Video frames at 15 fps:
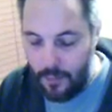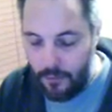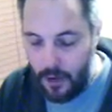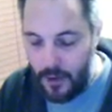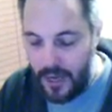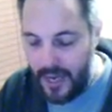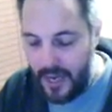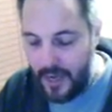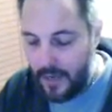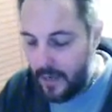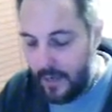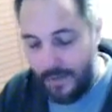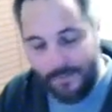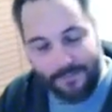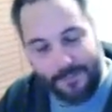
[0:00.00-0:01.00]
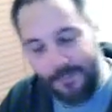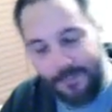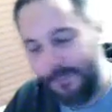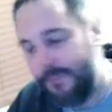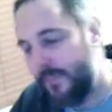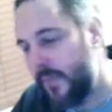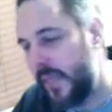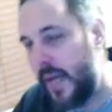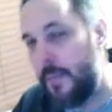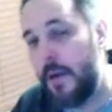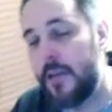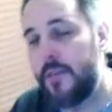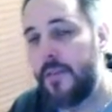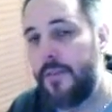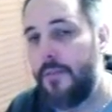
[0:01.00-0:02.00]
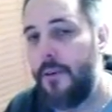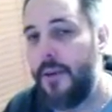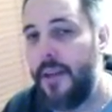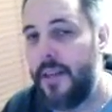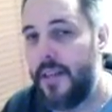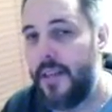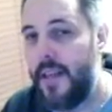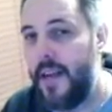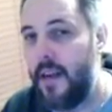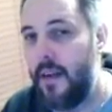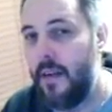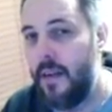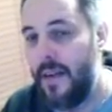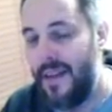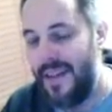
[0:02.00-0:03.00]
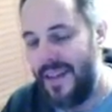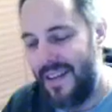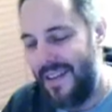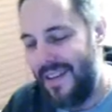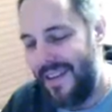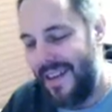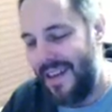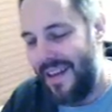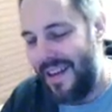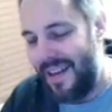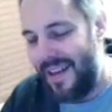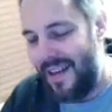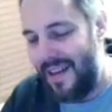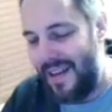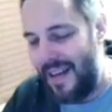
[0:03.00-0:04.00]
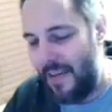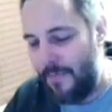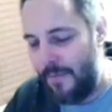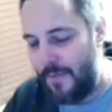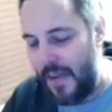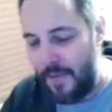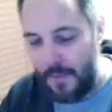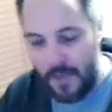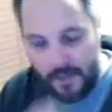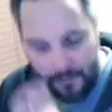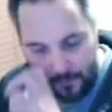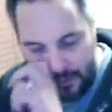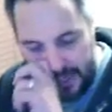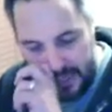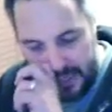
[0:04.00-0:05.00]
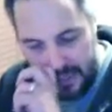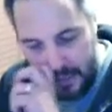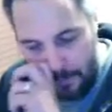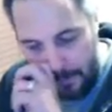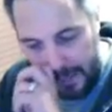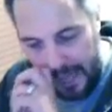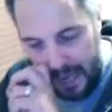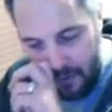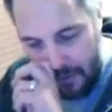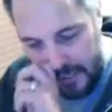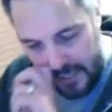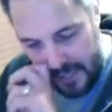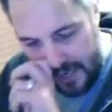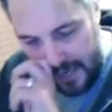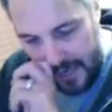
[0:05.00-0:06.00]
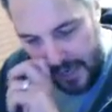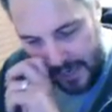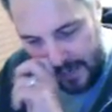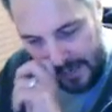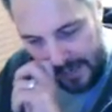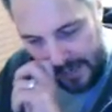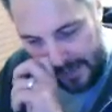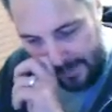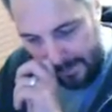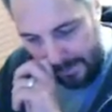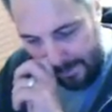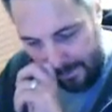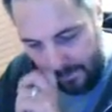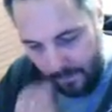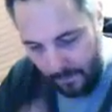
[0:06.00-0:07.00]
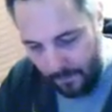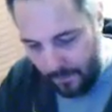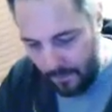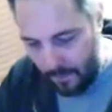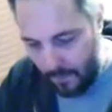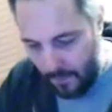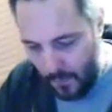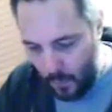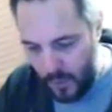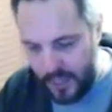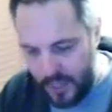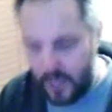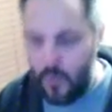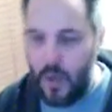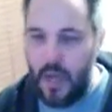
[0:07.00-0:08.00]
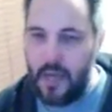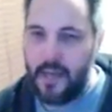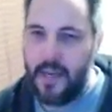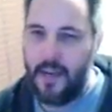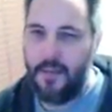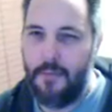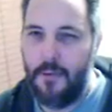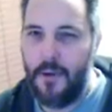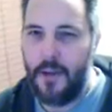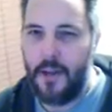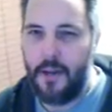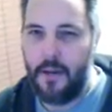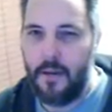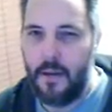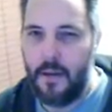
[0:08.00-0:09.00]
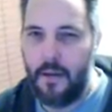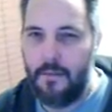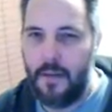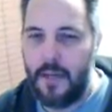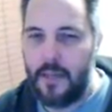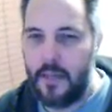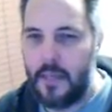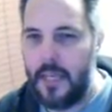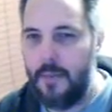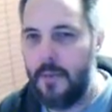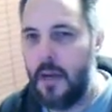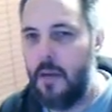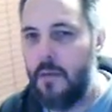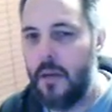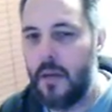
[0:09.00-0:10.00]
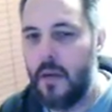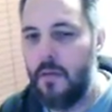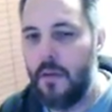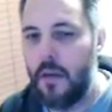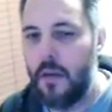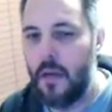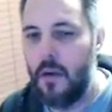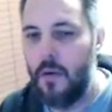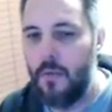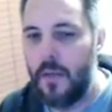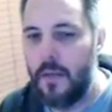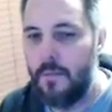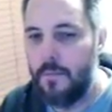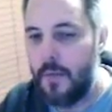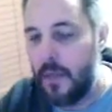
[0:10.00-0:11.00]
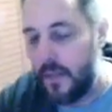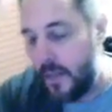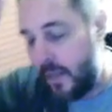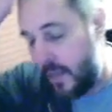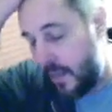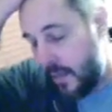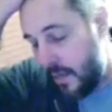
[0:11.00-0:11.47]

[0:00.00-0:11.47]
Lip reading: throat hit, not much of a throat hit there. I've been vaping this for the last couple hours, and once in a while I throat hit if I just keep going and going and going with it, but